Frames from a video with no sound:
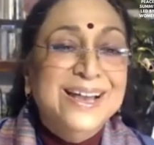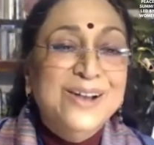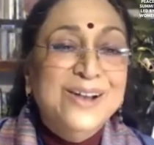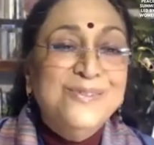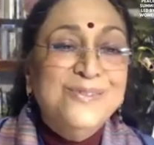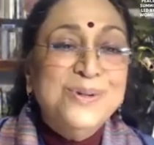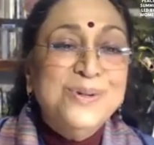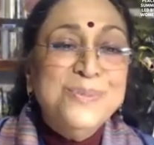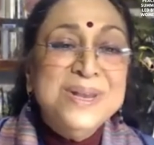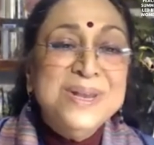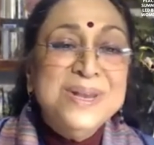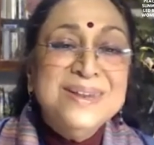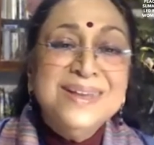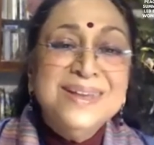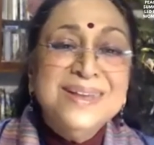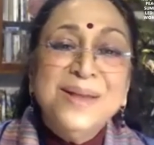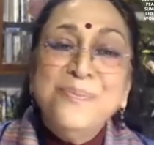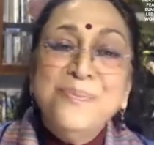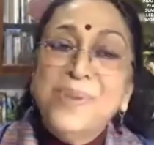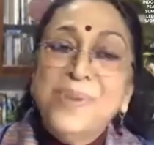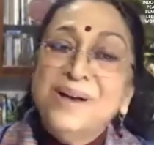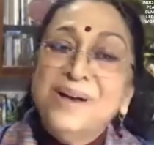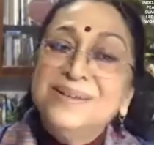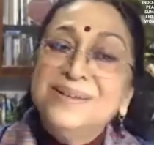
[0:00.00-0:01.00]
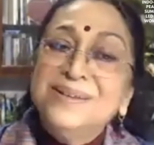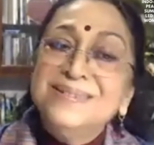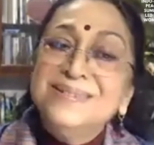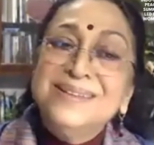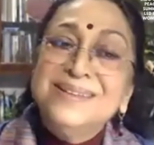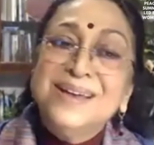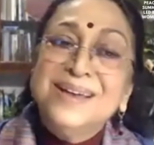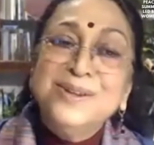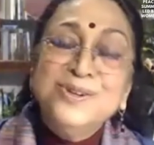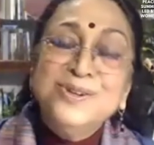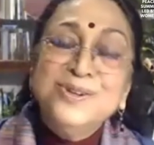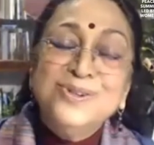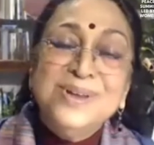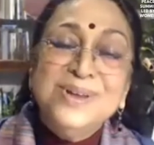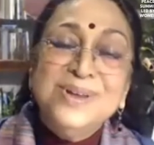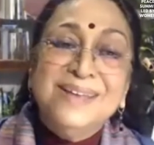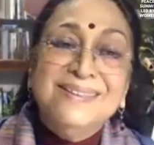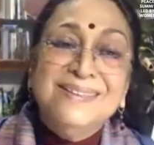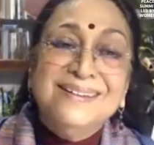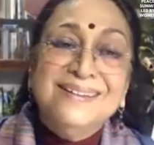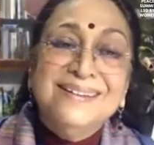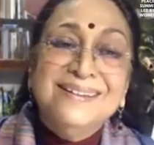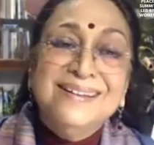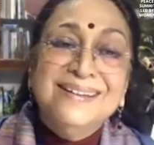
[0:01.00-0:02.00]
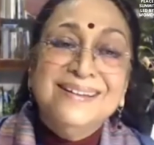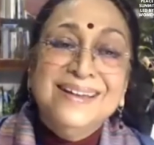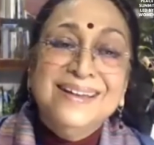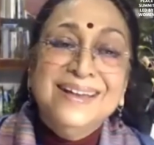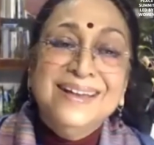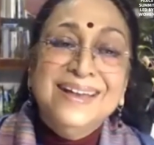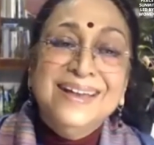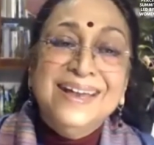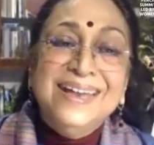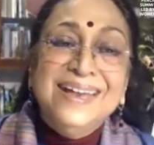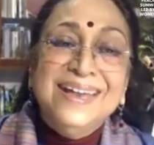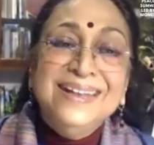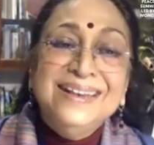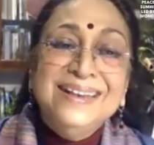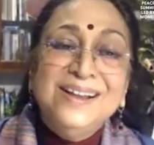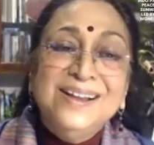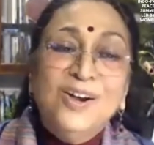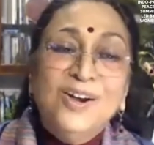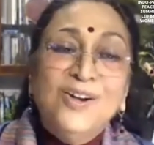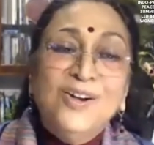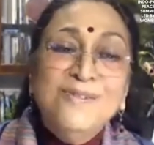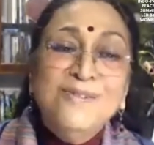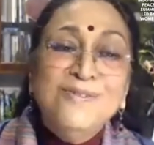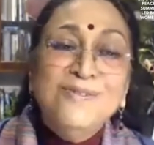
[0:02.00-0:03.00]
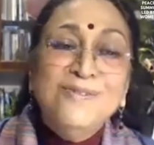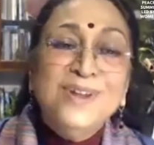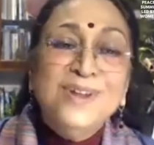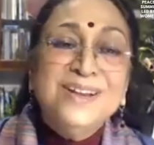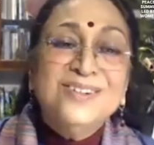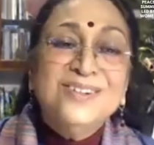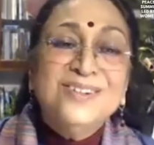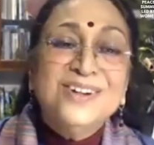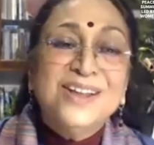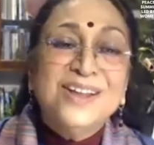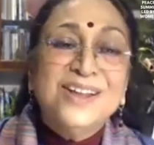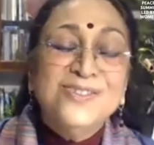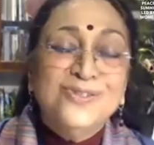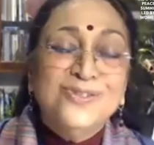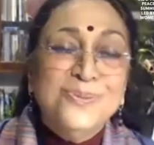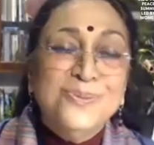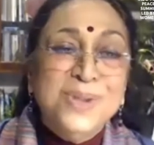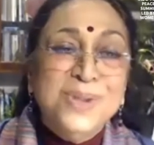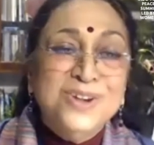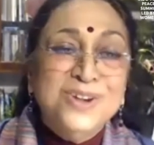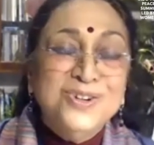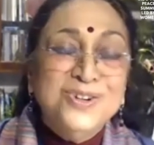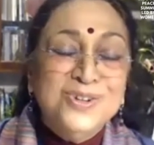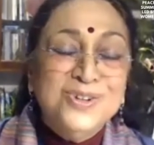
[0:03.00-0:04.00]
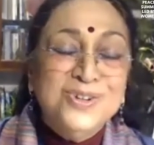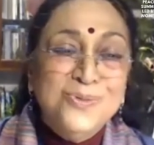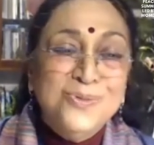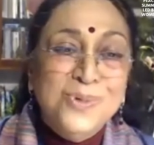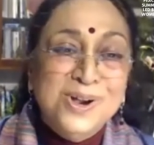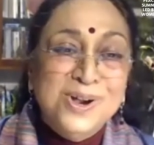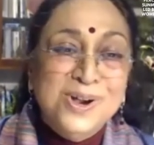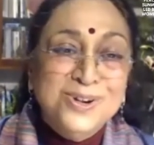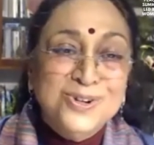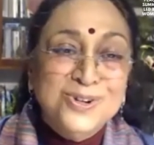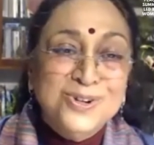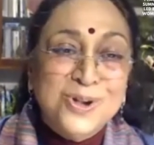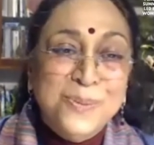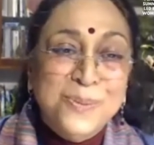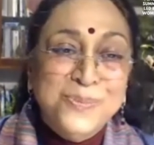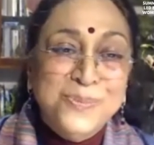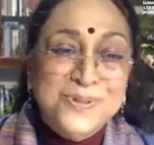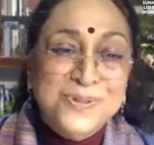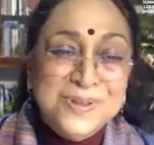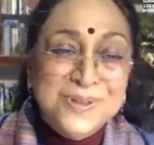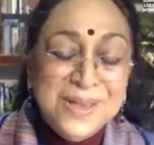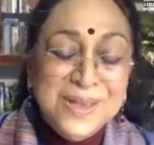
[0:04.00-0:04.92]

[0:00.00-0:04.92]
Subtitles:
from India and Pakistan together in conflict transformation workshops,